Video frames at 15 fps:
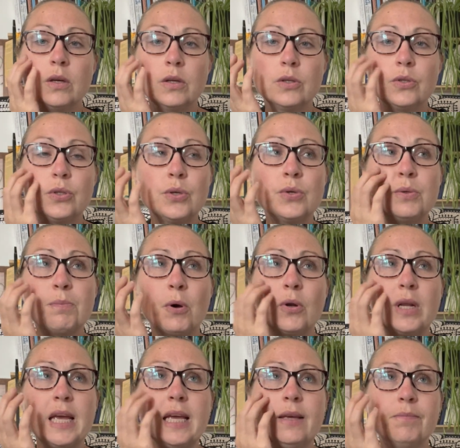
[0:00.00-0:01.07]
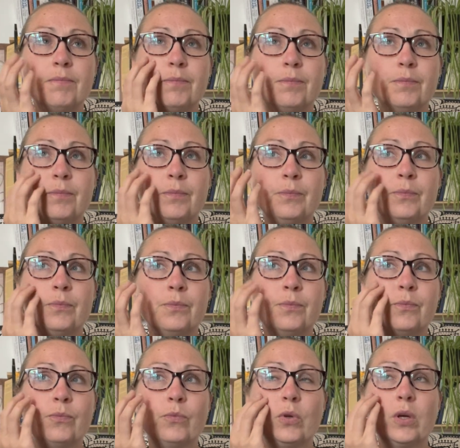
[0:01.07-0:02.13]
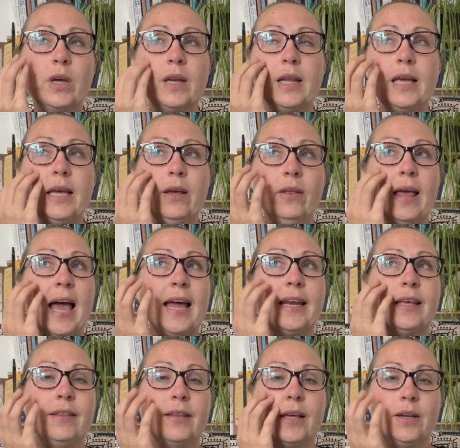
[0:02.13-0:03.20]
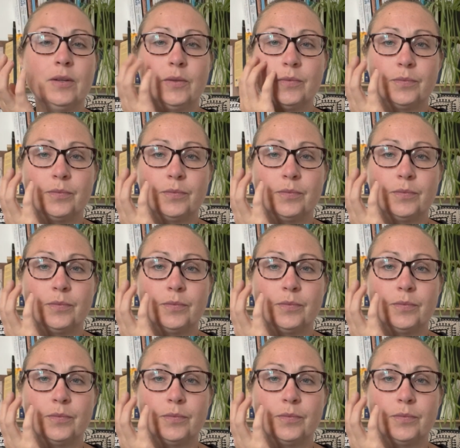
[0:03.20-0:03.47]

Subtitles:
Sue's body can heal anything.